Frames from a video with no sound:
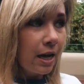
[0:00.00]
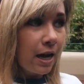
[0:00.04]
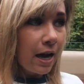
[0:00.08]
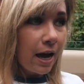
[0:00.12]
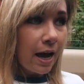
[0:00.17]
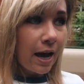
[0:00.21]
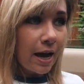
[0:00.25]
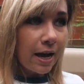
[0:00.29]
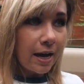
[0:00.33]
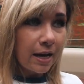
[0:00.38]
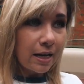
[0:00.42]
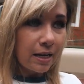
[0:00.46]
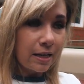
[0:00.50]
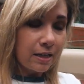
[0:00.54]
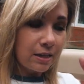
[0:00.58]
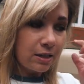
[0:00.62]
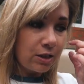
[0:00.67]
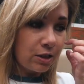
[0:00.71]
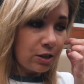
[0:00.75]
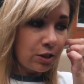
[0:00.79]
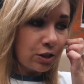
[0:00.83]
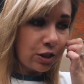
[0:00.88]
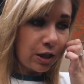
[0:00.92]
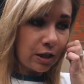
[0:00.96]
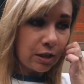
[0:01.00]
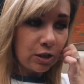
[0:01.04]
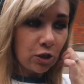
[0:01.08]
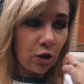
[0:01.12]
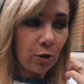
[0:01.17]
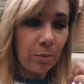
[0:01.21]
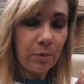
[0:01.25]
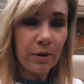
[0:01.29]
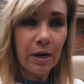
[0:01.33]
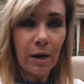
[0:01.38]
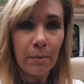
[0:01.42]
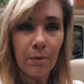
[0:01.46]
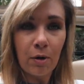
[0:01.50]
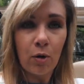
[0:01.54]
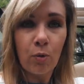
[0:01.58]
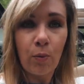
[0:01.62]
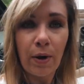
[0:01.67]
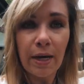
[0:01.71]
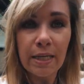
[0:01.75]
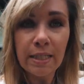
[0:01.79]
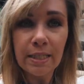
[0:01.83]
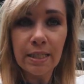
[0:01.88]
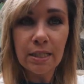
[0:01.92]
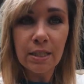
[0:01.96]
has just opened up a
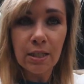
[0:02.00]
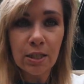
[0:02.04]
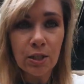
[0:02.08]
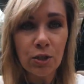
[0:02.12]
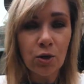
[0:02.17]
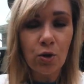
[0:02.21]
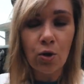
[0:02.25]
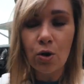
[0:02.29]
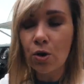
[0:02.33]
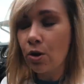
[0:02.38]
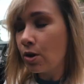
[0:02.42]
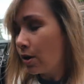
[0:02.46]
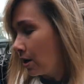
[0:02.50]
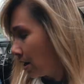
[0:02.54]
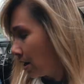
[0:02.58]
Western store